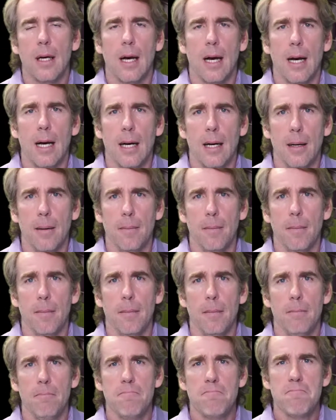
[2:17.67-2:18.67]

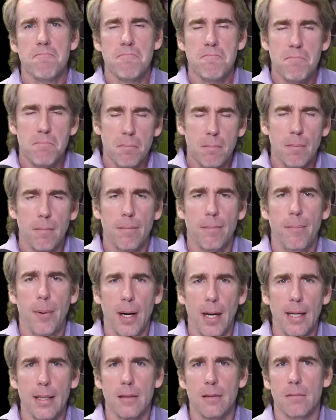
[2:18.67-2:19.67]

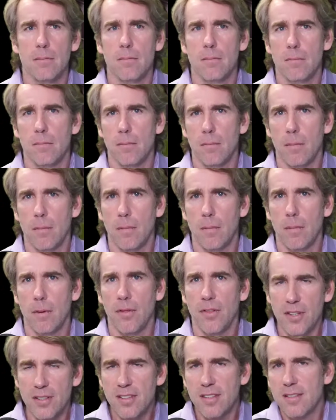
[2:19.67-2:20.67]
But
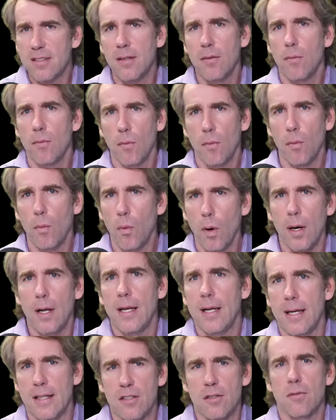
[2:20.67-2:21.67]
this isn't what
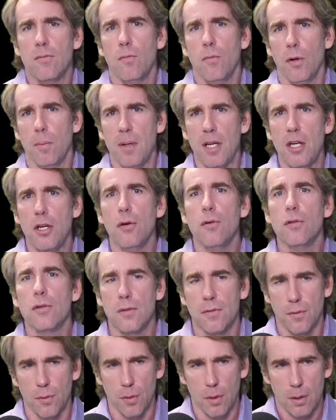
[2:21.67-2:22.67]
it would be used
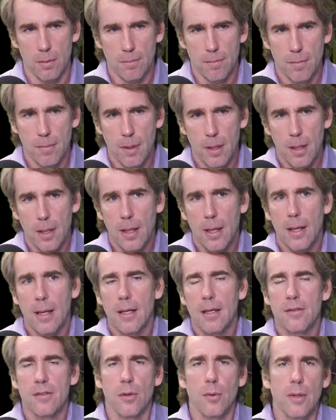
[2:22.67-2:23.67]
for.
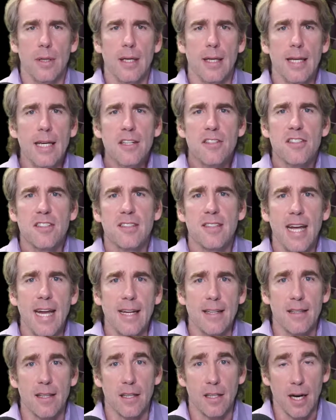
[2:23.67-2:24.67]
So in each
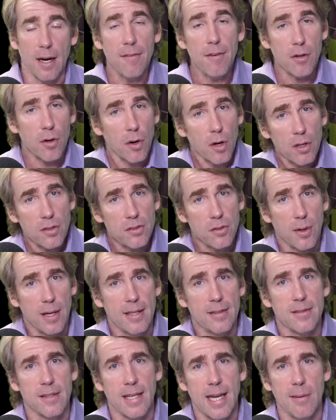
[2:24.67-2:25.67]
state, the governor also
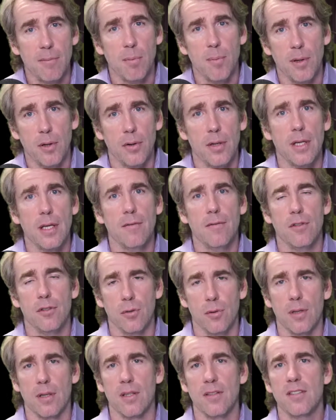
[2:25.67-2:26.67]
has the capability of
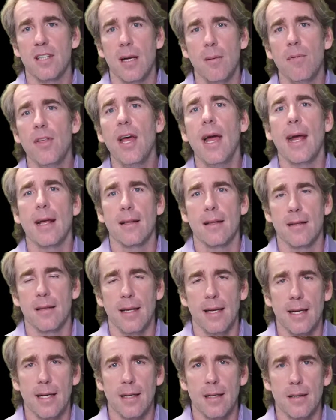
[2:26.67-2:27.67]
doing the same thing, that
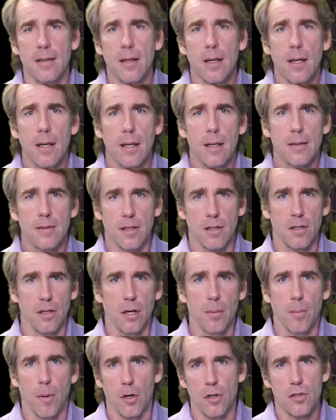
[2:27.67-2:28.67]
they can
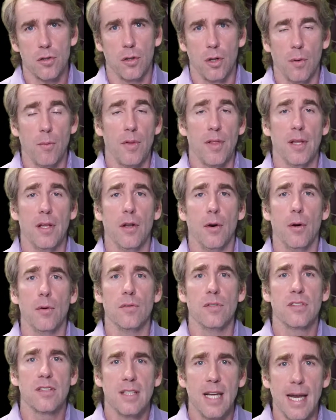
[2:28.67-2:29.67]
declare martial law within their own
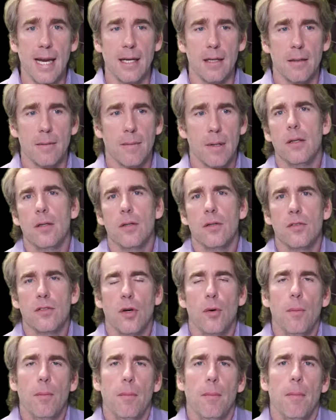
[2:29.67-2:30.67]
state.
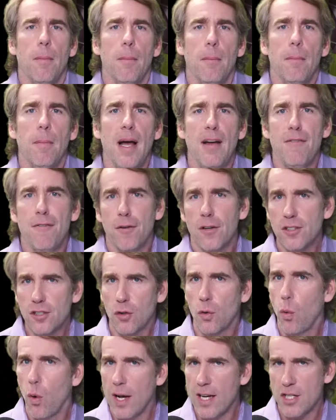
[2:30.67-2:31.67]
So my first
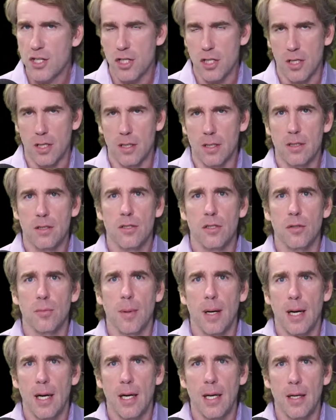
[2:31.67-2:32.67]
question to
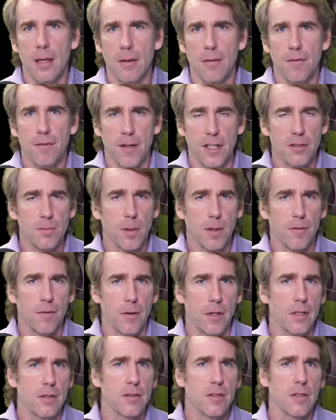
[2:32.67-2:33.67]
my Facebook
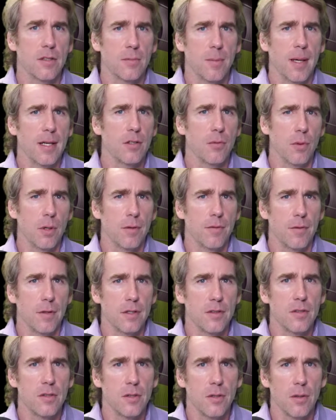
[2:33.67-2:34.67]
friends and my Twitter
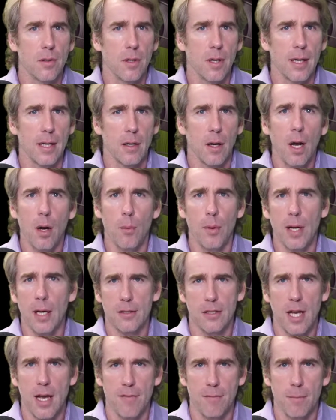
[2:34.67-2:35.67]
friends who are like, "Oh, we have
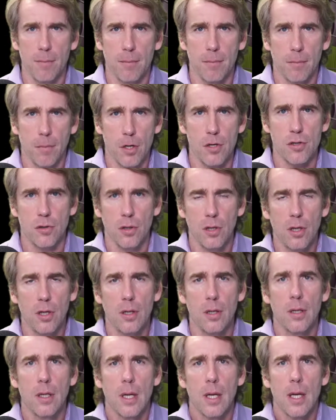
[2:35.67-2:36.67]
to have martial
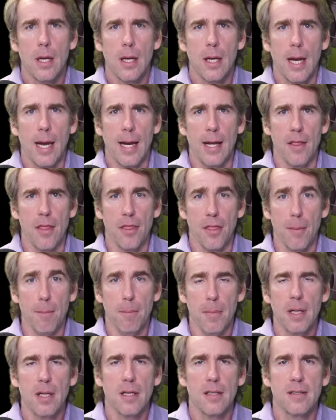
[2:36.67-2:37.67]
law," and the
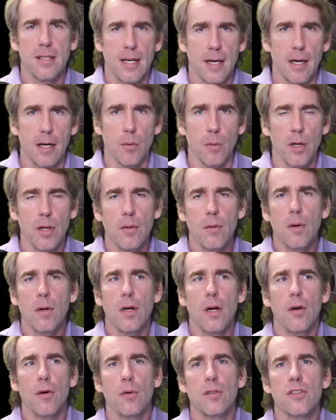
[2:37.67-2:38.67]
military would.
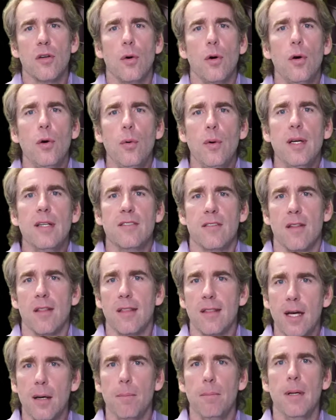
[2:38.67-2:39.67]
So who is
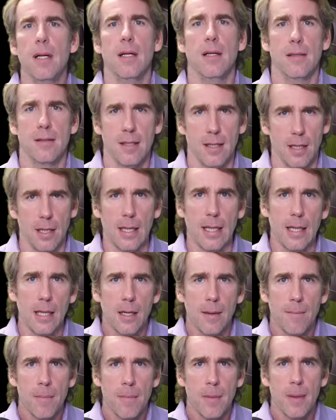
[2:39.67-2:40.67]
the military?
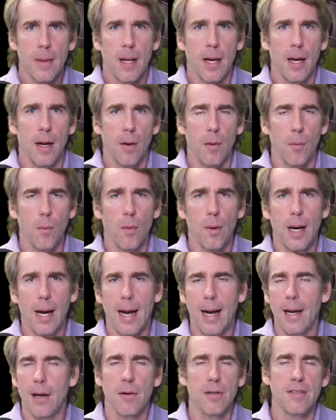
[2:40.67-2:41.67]

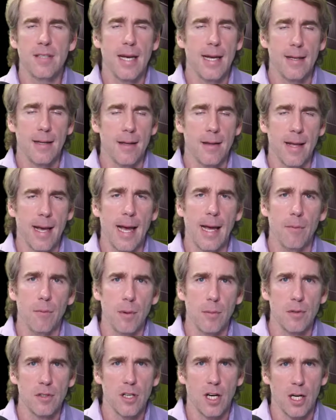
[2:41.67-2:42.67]
I always hated that. We
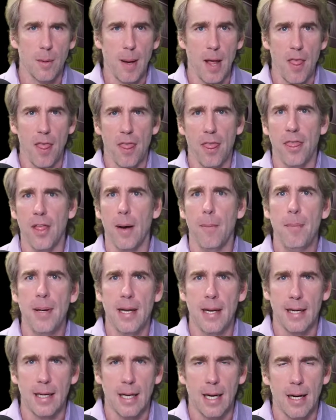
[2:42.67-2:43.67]
would talk about the
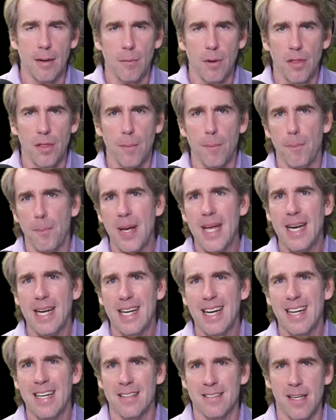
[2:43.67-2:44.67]
Pentagon. Well, the
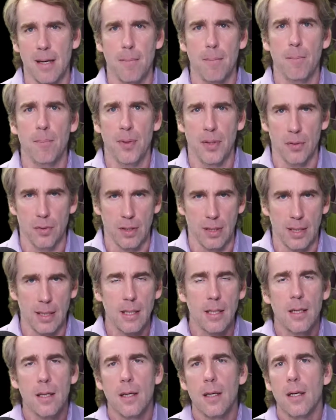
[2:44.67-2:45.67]
Pentagon is a building.
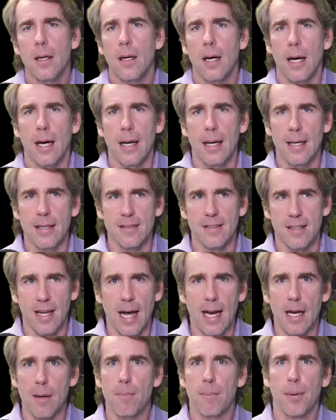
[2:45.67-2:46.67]
It's
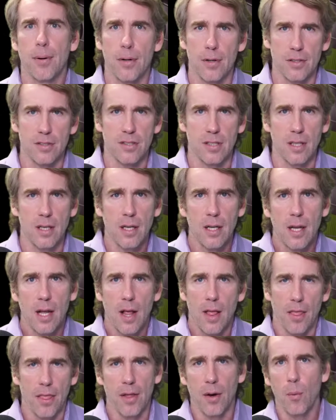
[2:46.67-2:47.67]
not a person.
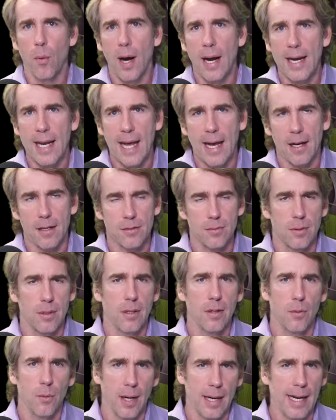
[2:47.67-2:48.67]
The White House. Well,
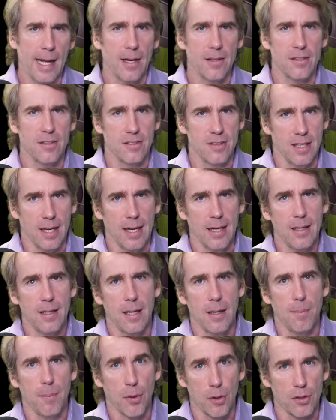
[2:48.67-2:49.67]
the White House is not
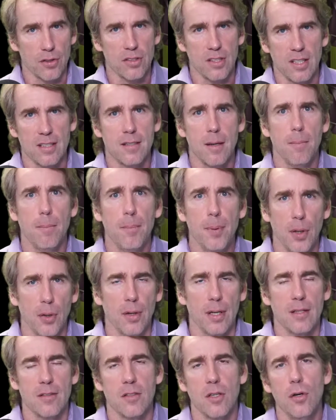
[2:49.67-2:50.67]
a person. It's a
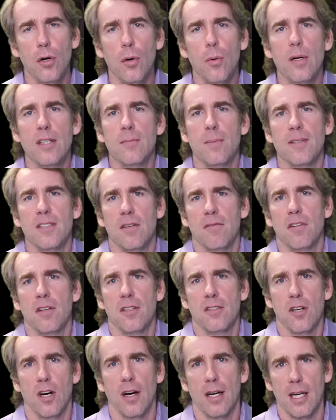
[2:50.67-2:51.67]
building. So who are we specifically
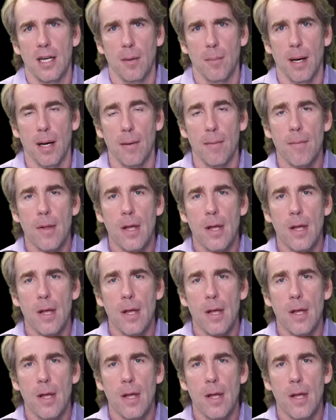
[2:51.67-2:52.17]
talking about?